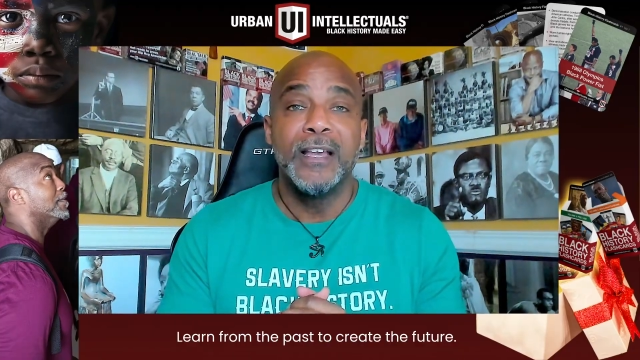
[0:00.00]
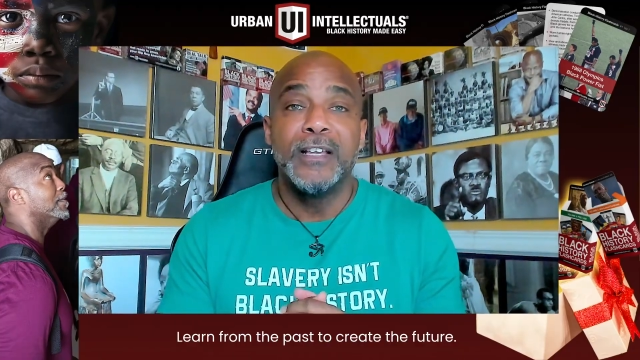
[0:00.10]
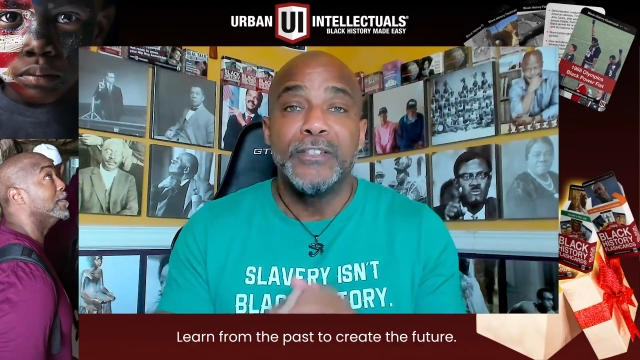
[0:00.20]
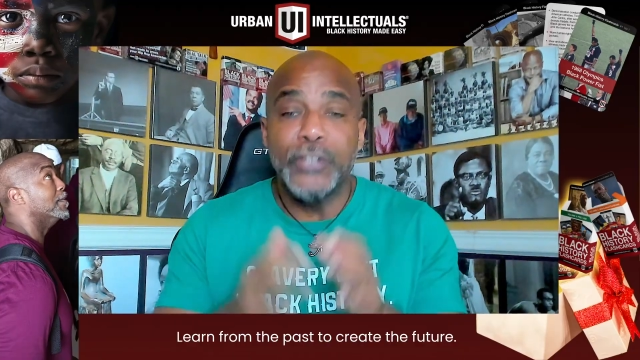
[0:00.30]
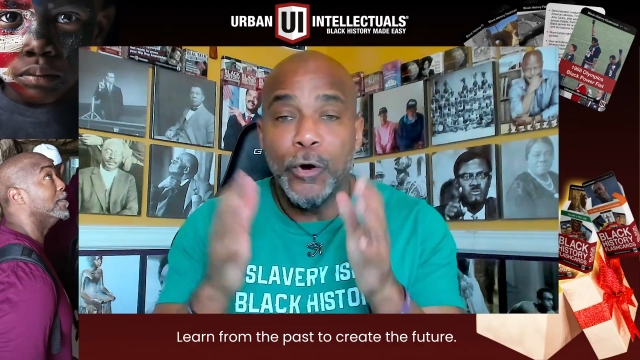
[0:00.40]

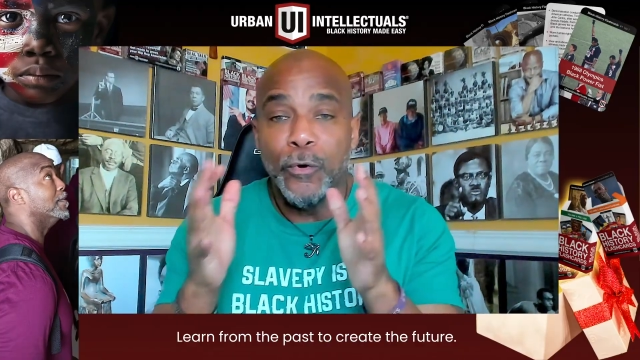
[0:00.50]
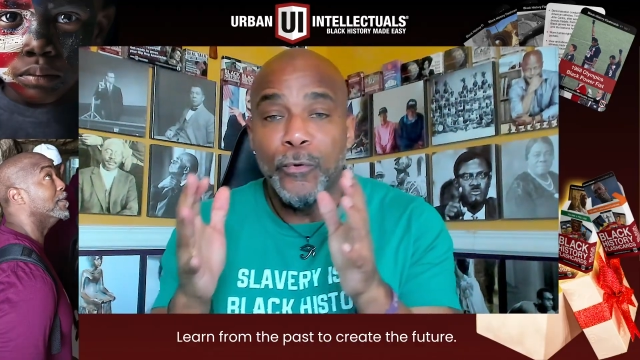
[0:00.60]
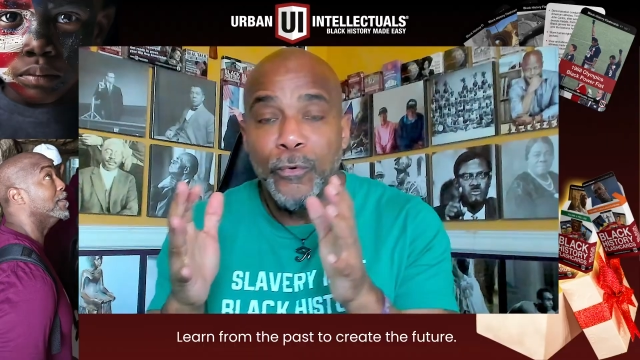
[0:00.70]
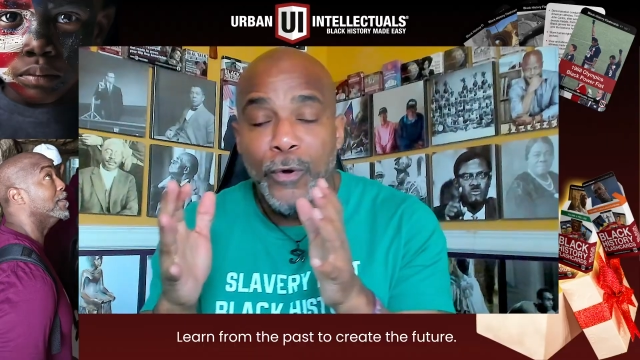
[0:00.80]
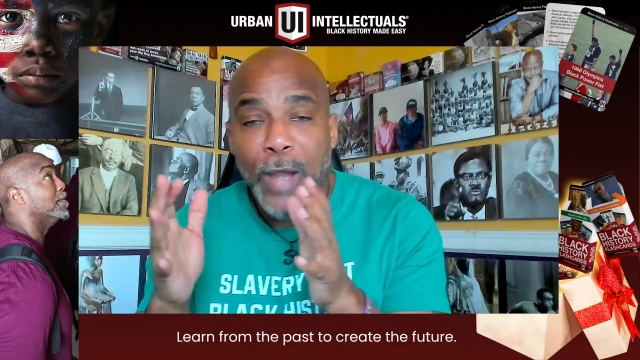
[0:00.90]

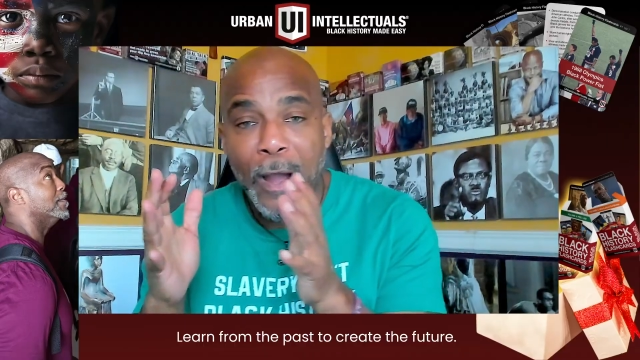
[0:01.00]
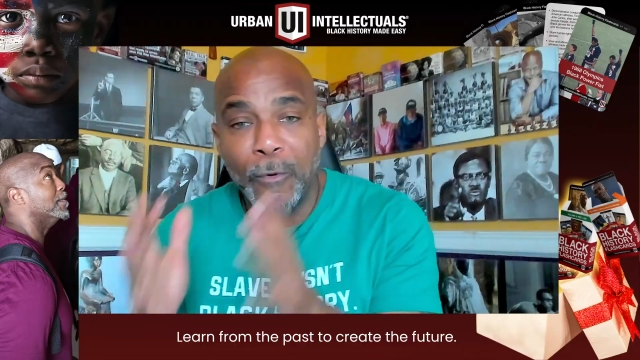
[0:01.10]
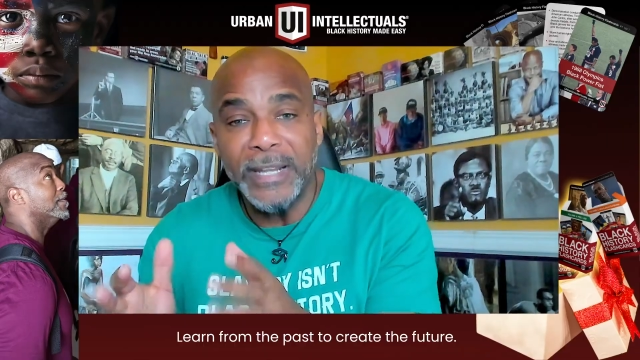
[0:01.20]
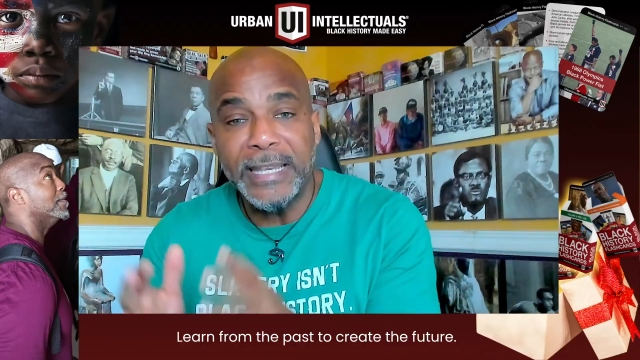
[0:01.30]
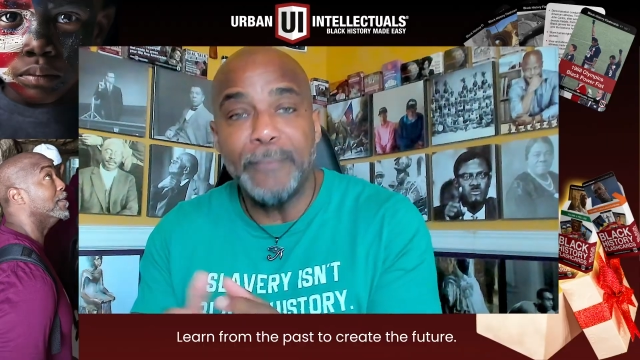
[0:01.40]
So I
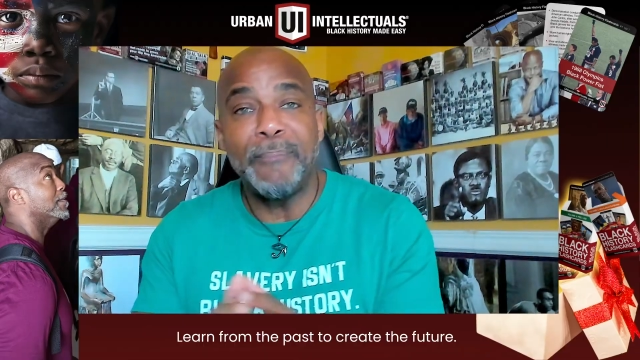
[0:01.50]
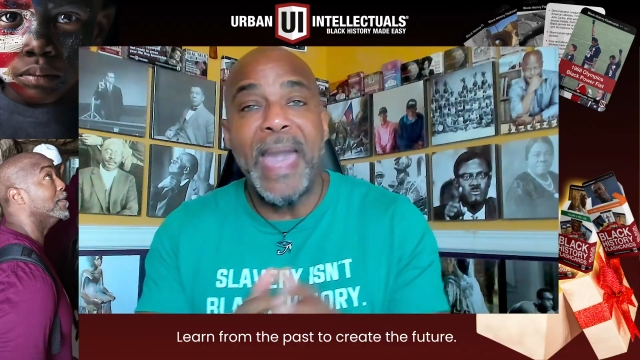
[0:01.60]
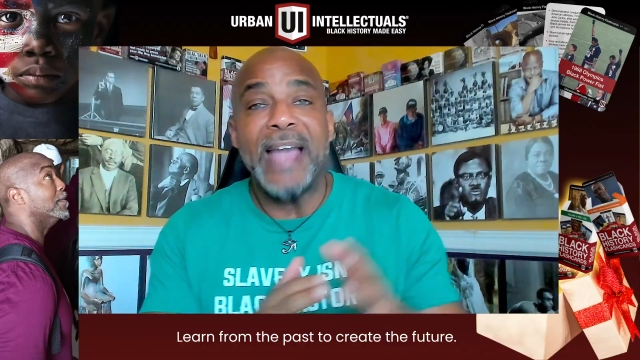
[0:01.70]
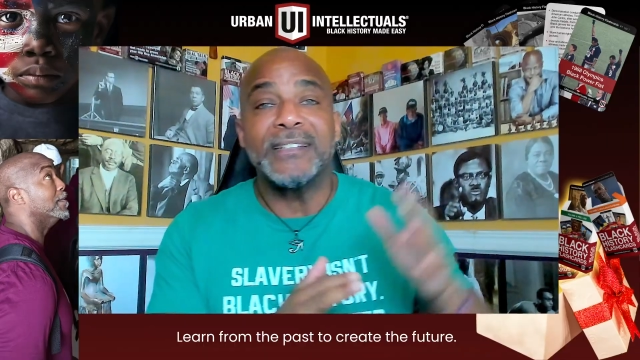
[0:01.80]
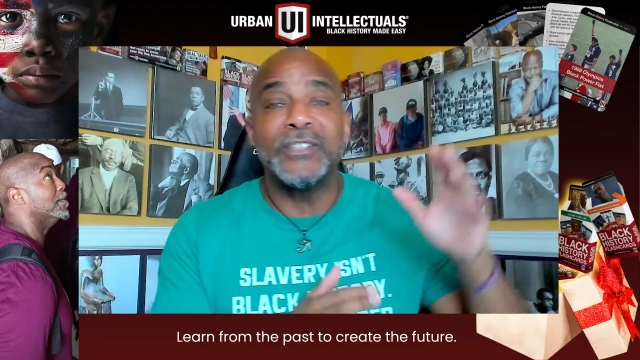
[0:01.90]
want to get
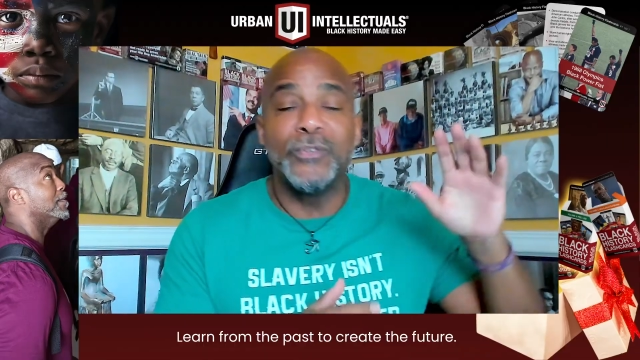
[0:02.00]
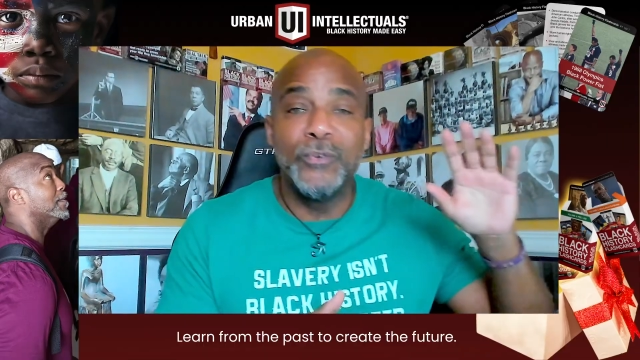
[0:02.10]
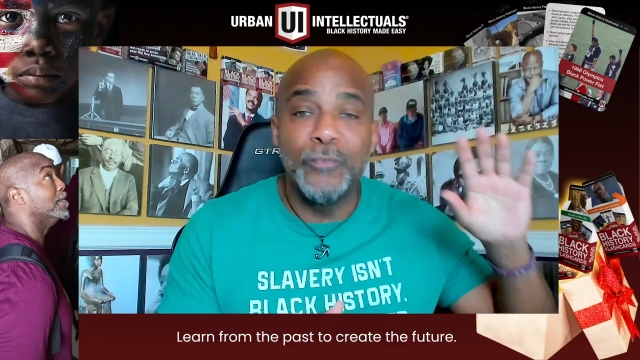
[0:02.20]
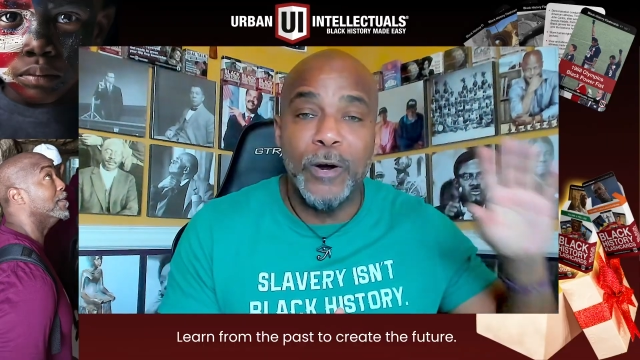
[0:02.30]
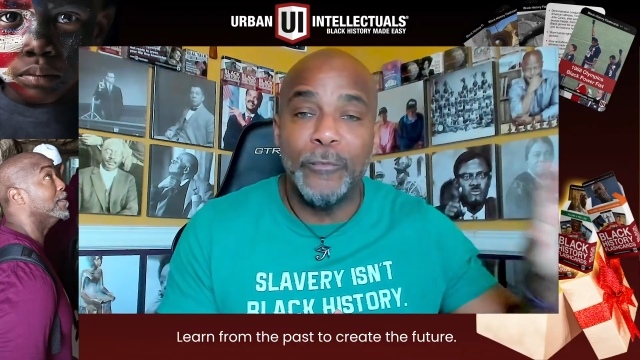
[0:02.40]
back to
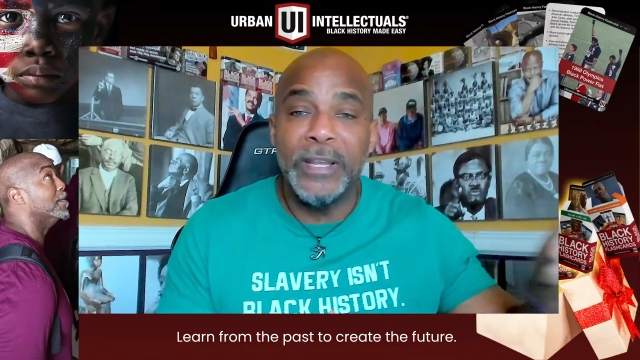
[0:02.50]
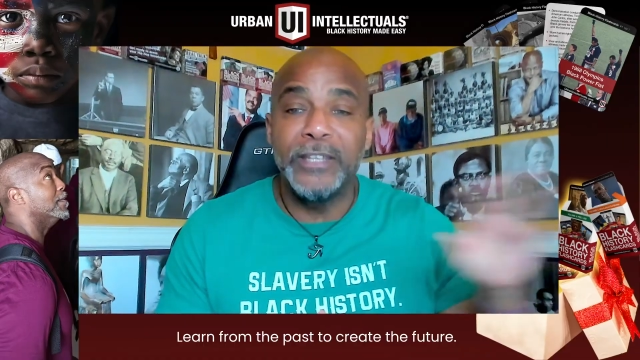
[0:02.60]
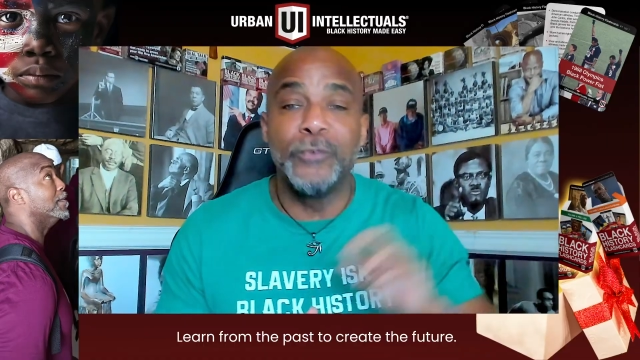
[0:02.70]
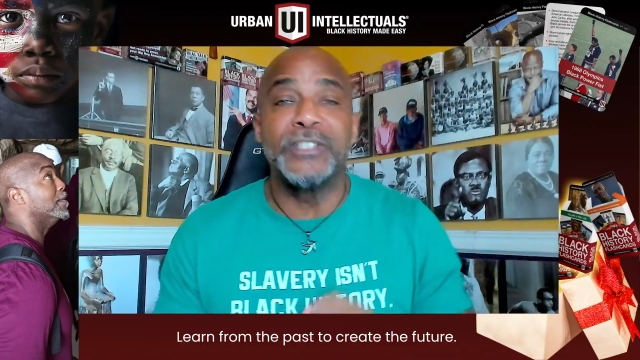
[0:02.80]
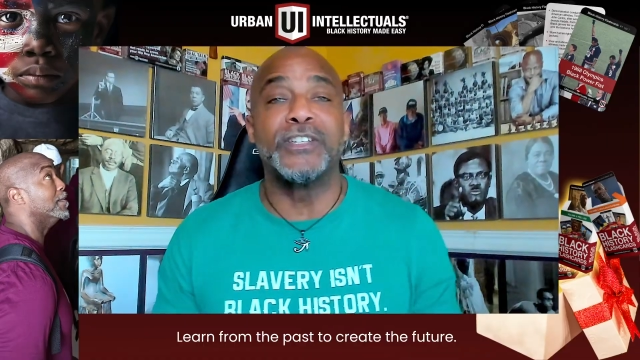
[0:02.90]
what we
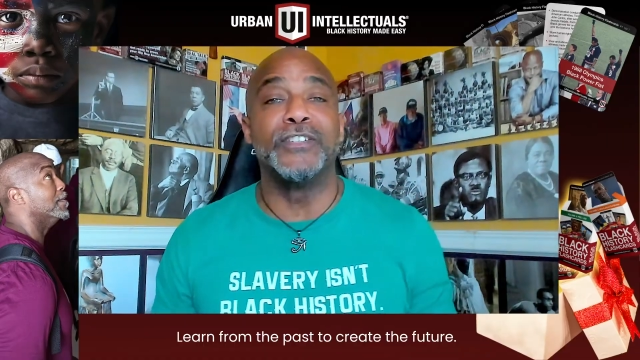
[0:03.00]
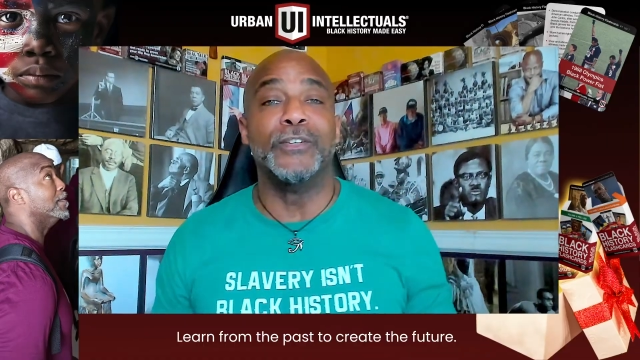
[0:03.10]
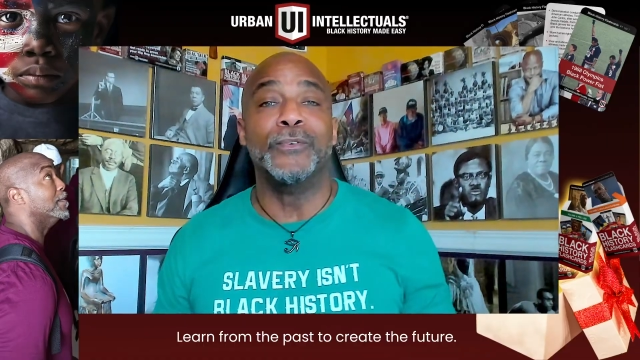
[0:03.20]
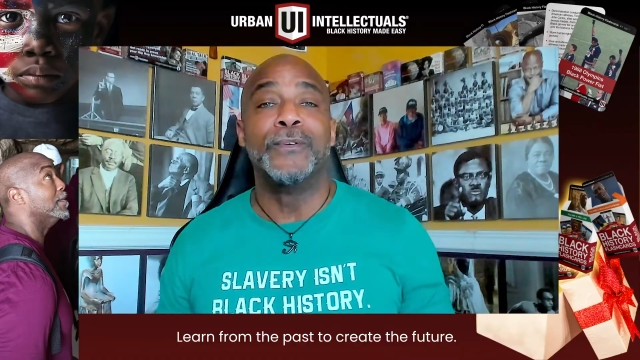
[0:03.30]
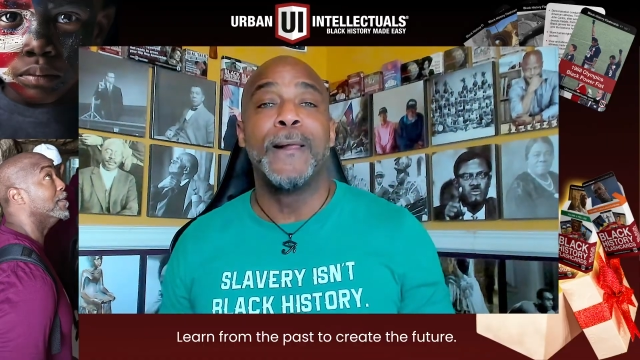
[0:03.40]
used to
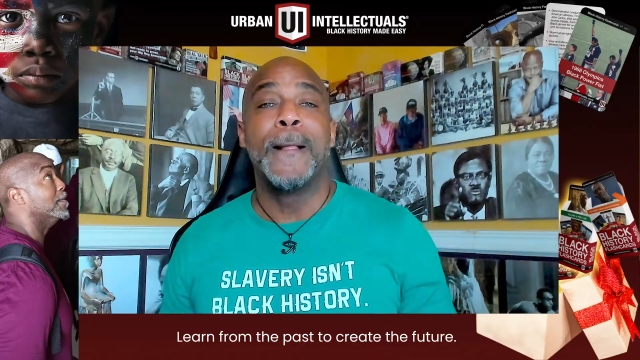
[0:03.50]
do,